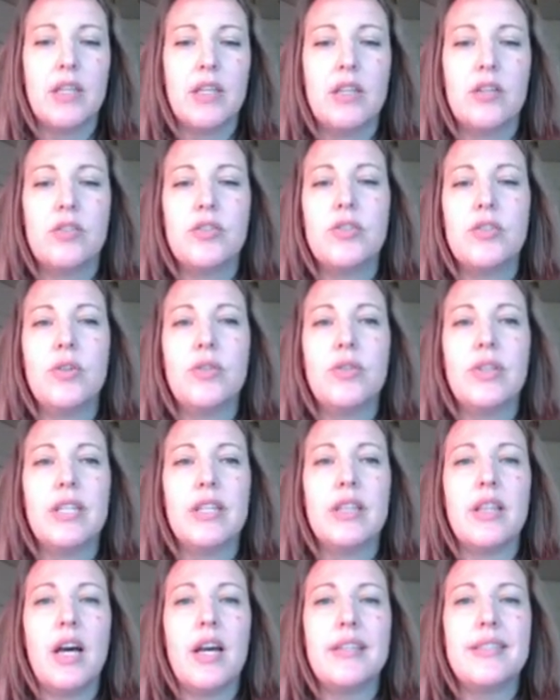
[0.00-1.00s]
So don't
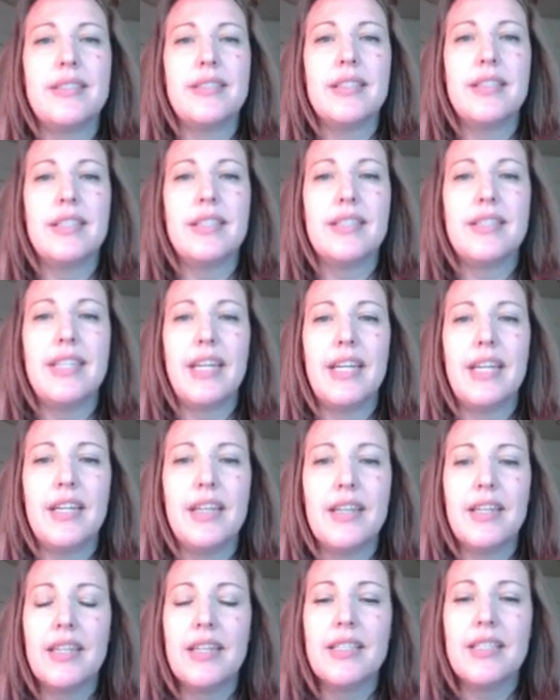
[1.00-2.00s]
get lost in the
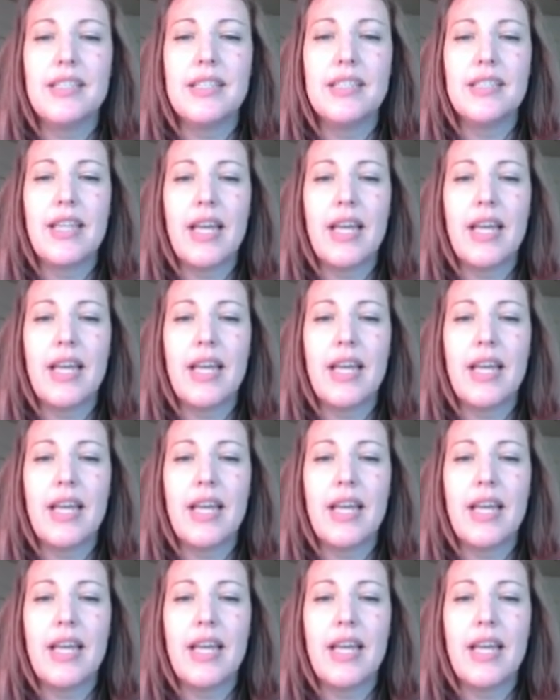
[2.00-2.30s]
data because